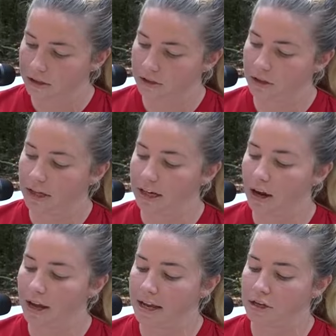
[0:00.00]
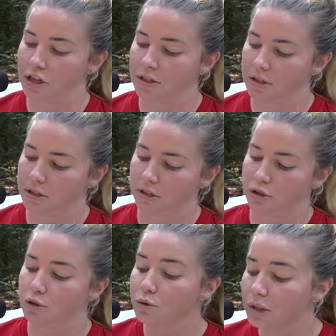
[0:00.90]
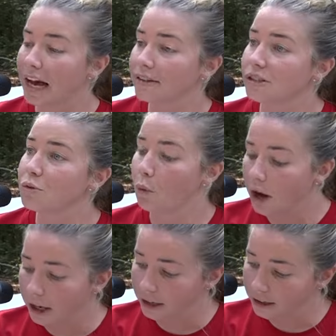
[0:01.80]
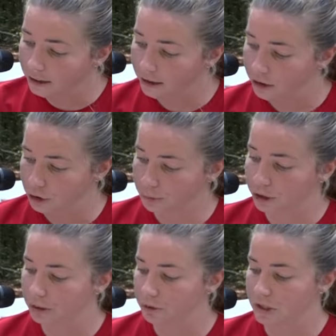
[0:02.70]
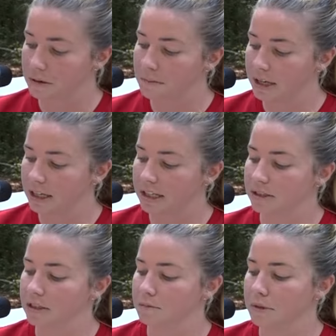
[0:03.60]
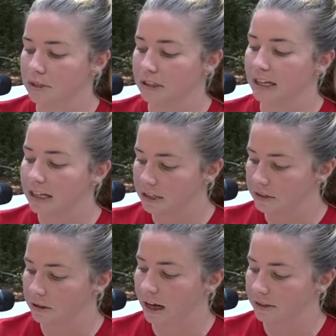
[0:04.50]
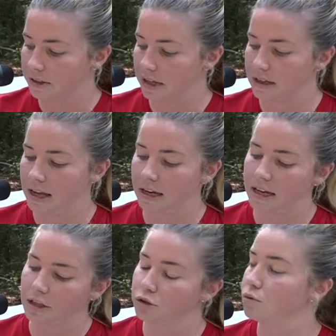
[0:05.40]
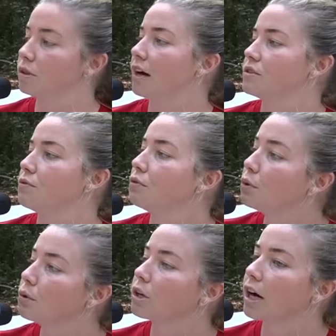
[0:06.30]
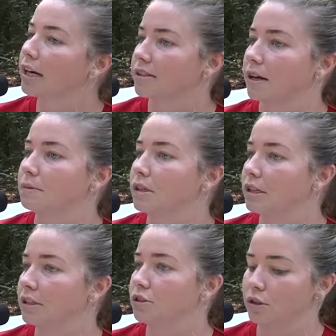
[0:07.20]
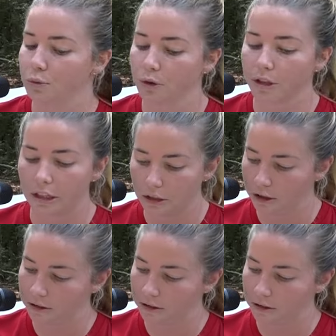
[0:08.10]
So then, in just 2001, the breed was admitted into the miscellaneous class, and then in 2004, accepted into the working dog